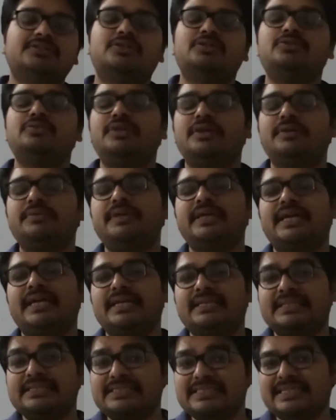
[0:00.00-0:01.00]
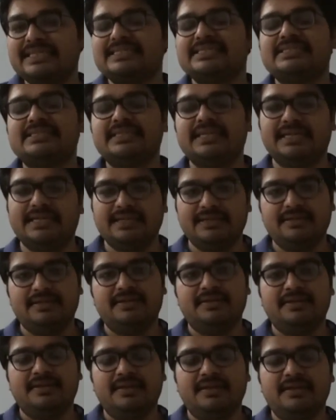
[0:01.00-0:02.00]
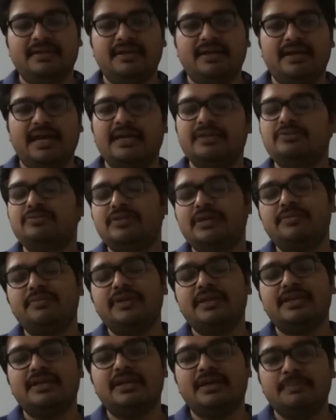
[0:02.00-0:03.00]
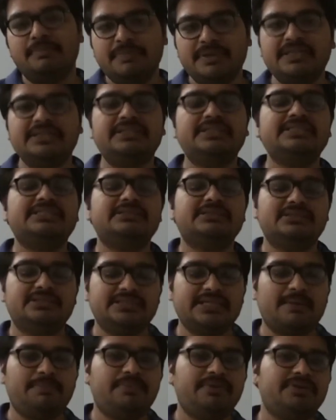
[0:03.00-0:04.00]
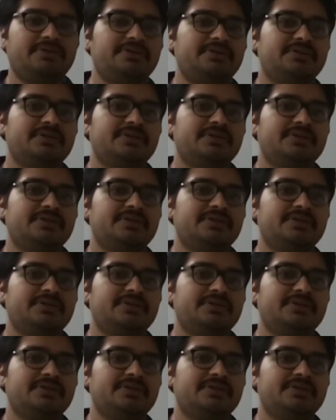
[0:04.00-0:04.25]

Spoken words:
So today we are at the 6th day, and today we will complete this chapter.